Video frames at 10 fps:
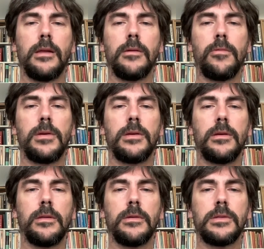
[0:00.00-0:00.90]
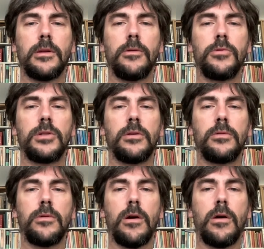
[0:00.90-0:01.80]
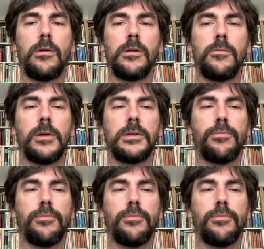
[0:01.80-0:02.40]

The solution to all one's